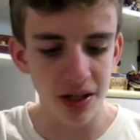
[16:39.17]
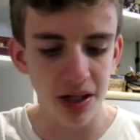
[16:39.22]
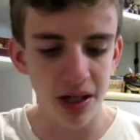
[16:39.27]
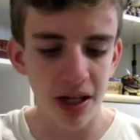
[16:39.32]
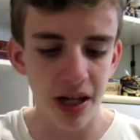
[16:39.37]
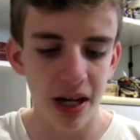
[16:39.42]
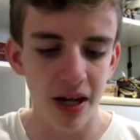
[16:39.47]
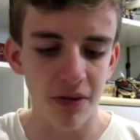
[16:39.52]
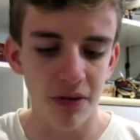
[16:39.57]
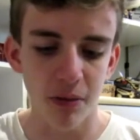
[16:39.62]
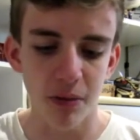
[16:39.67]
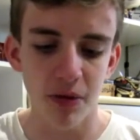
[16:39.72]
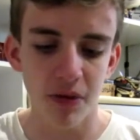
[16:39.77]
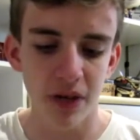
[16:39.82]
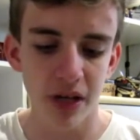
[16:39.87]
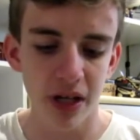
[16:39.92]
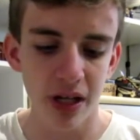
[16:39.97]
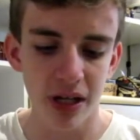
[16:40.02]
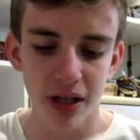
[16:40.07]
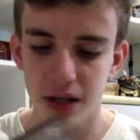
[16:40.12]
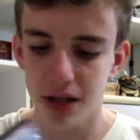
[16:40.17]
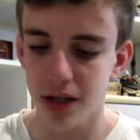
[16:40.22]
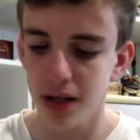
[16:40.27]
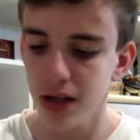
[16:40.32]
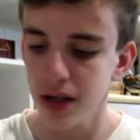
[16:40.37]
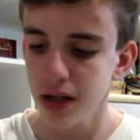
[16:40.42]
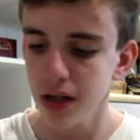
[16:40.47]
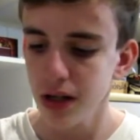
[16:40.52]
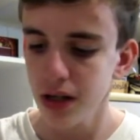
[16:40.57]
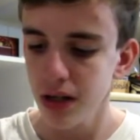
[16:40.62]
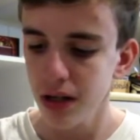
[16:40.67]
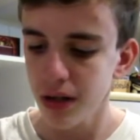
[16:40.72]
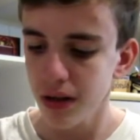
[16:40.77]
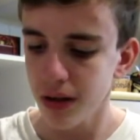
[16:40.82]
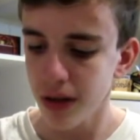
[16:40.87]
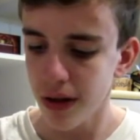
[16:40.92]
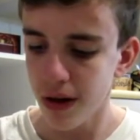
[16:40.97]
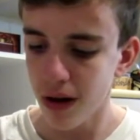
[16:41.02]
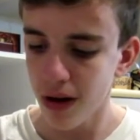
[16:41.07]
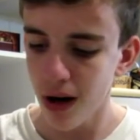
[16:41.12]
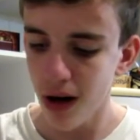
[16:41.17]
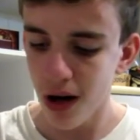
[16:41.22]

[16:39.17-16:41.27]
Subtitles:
didn't have the movie in there.